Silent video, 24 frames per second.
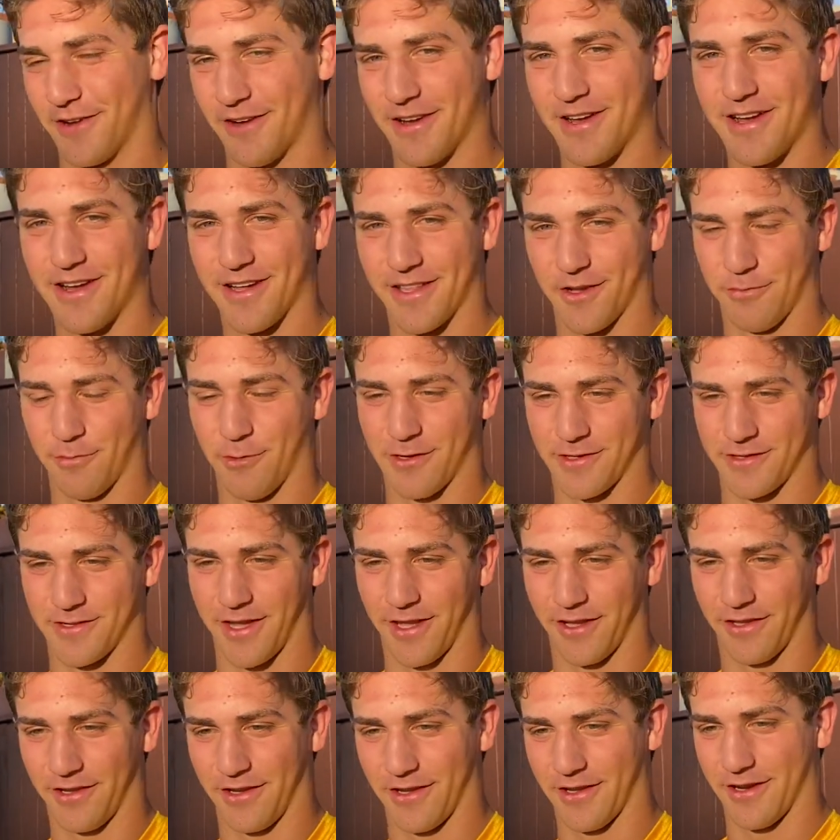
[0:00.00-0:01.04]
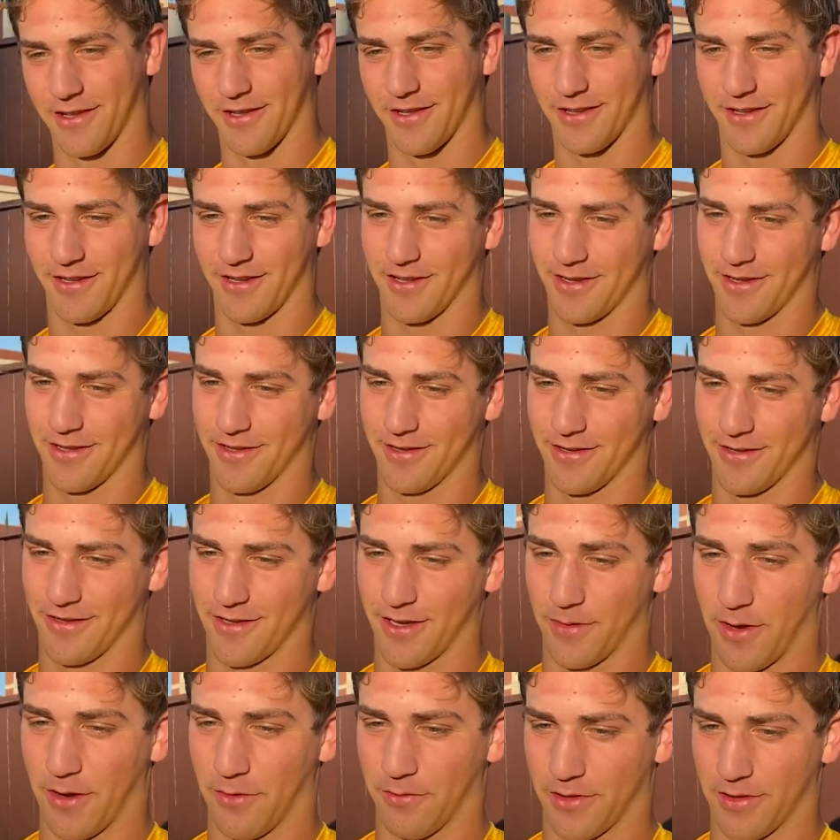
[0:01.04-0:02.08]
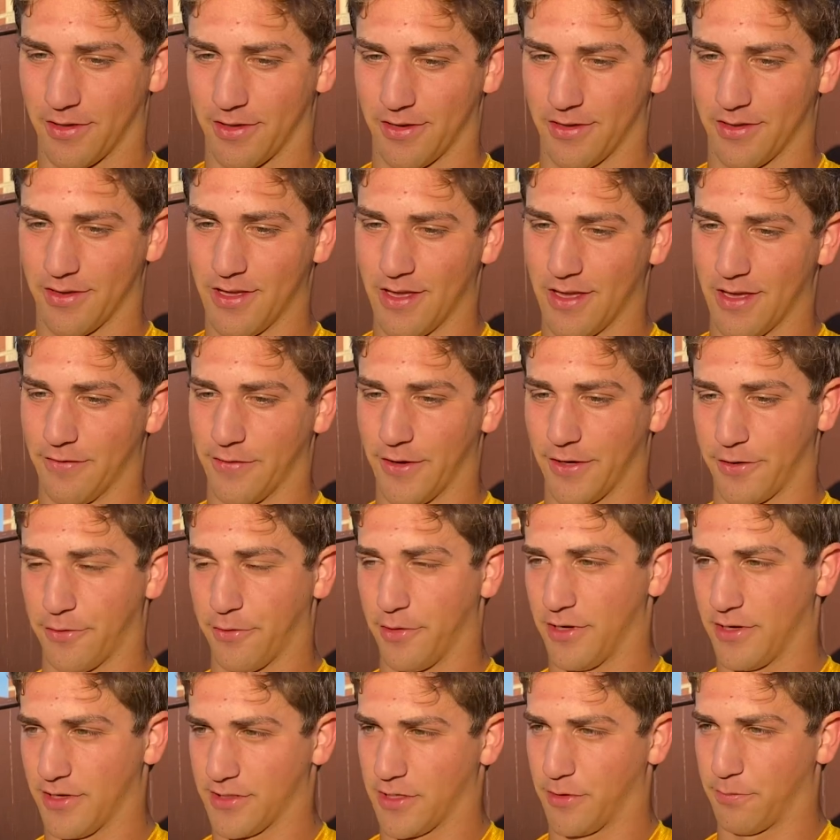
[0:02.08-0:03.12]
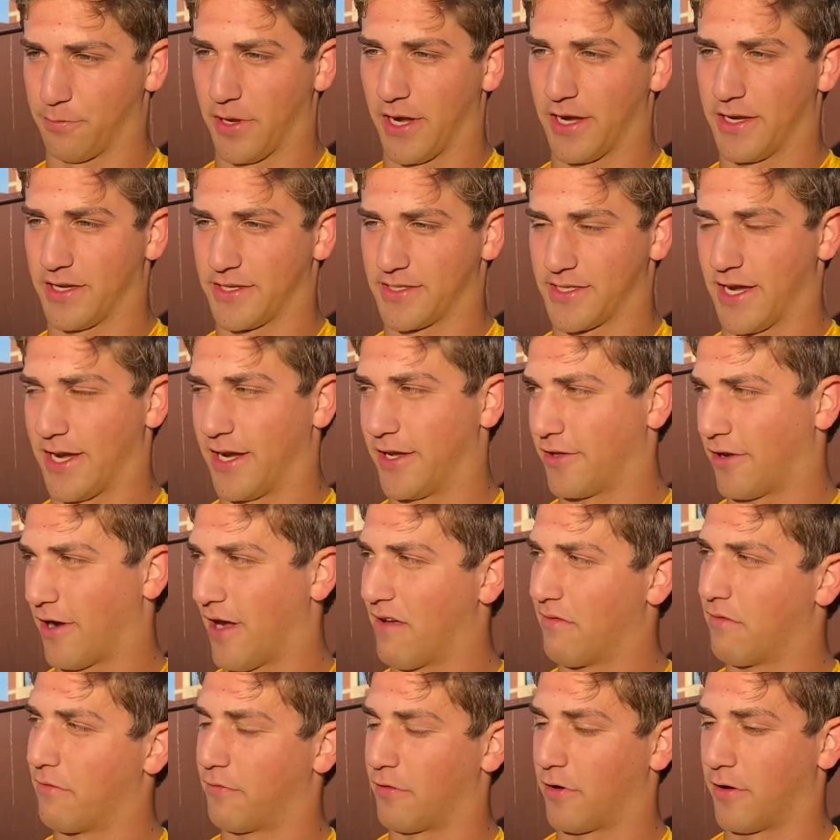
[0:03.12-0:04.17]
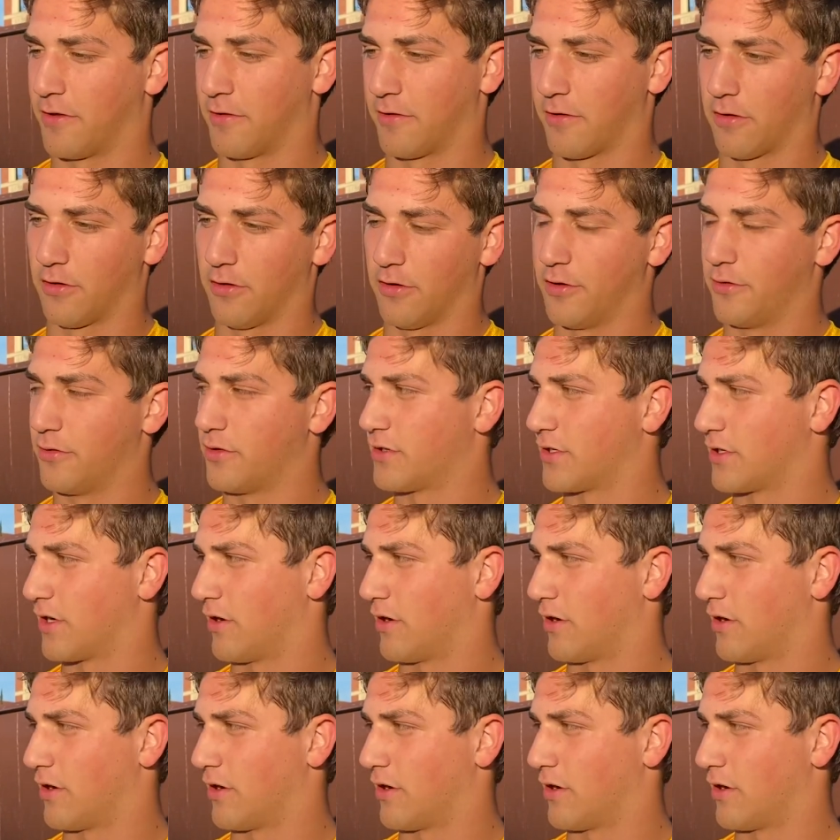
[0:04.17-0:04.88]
They're most likely going to come out with a victory because they're playing excited, they're having fun, and they're loose.